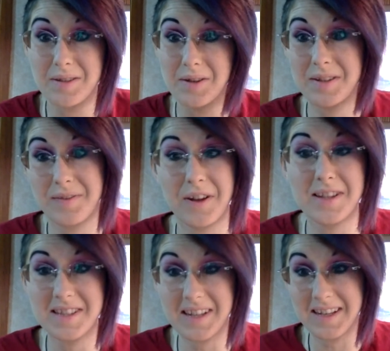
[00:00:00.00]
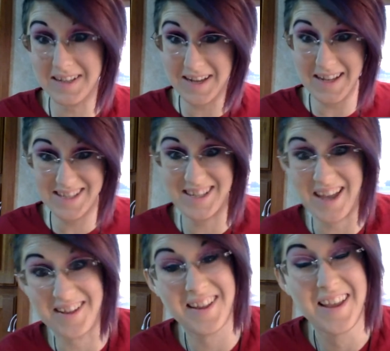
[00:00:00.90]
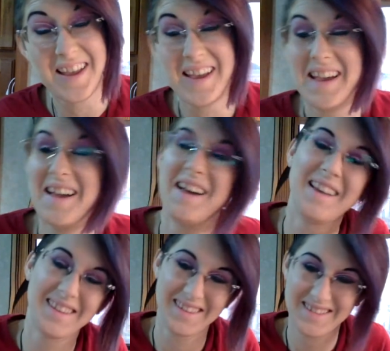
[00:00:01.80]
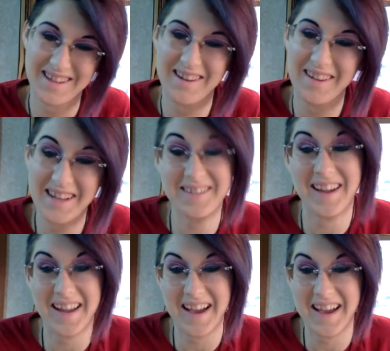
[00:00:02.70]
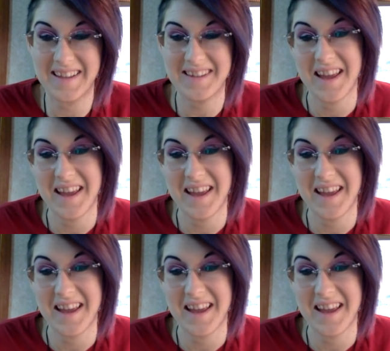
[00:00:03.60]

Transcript: neurodiversity in a nutshell. Uh, so, anyway, guys,